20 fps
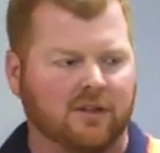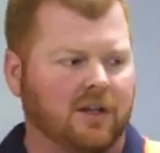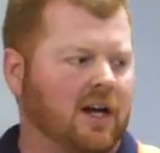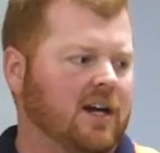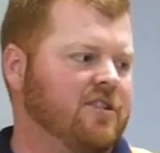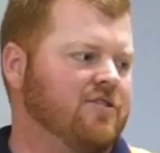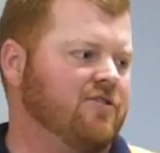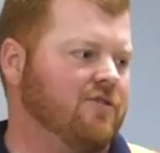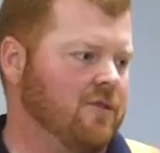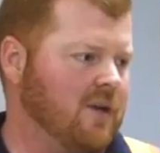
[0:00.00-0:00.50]

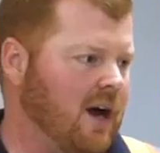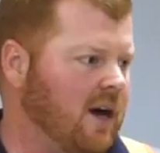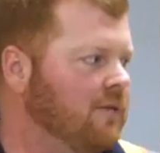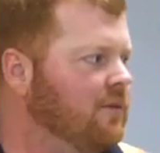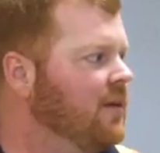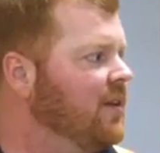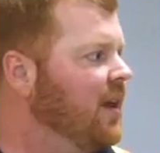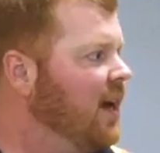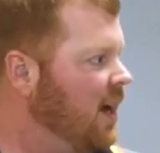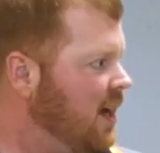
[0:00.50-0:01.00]
lines you out
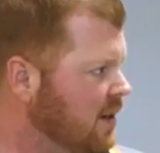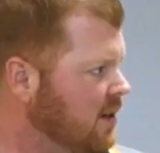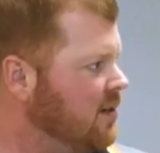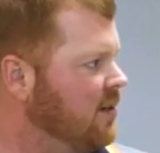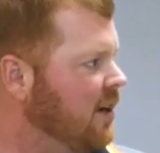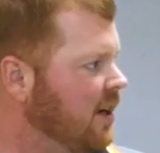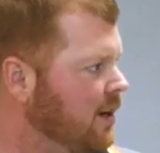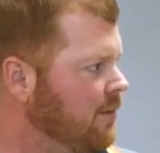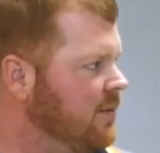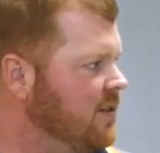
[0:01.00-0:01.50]
with ahead of
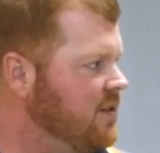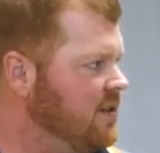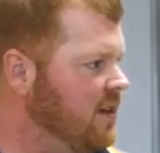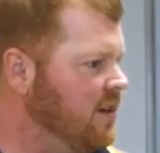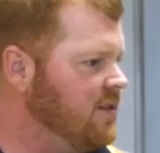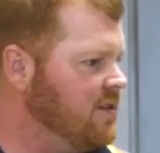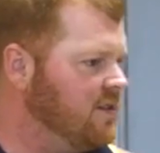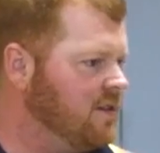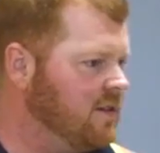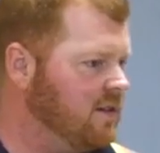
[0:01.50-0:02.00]
time and
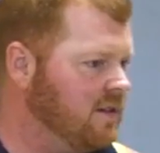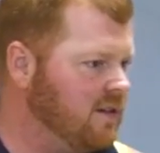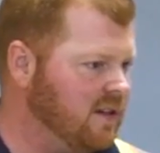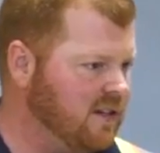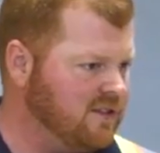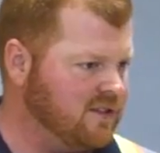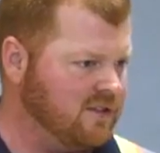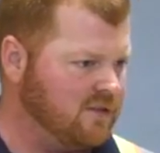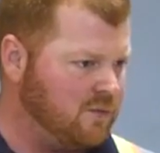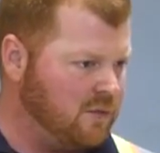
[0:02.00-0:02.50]
says,
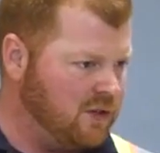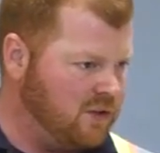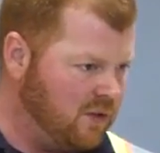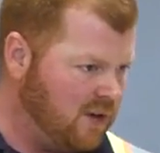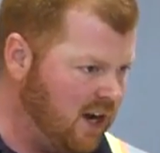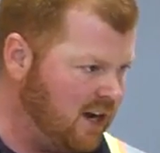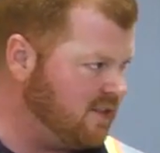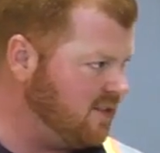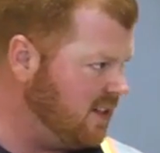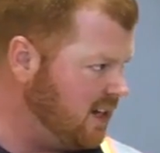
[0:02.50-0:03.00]
this is what you
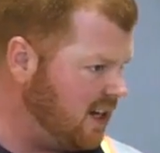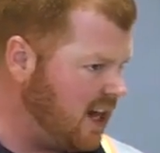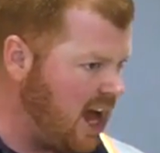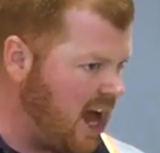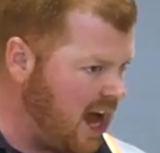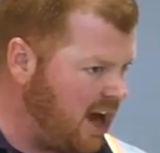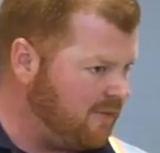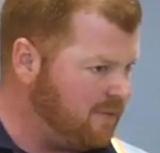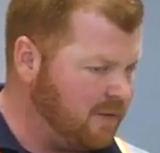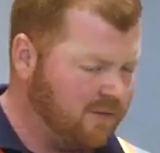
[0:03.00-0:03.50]
guys need to
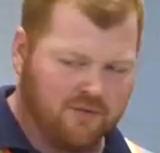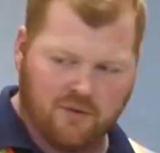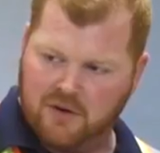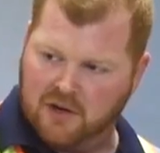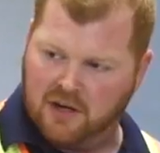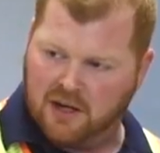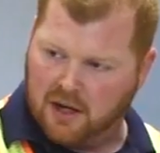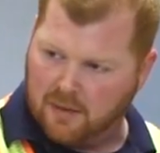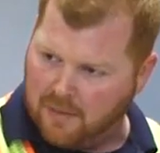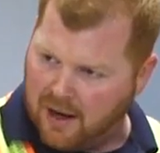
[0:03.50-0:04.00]
have before
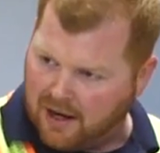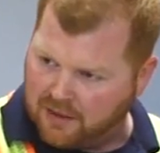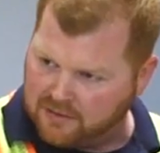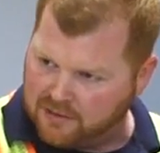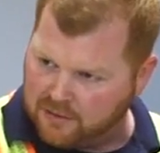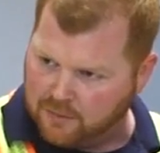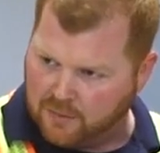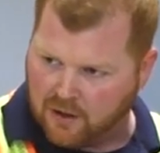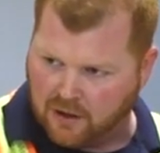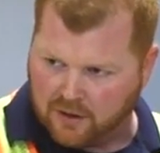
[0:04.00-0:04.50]
you come out
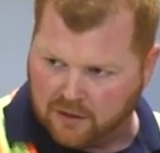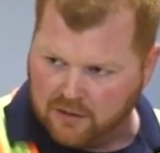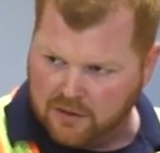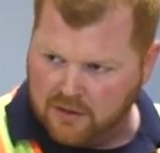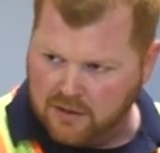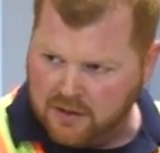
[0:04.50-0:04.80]
tomorrow.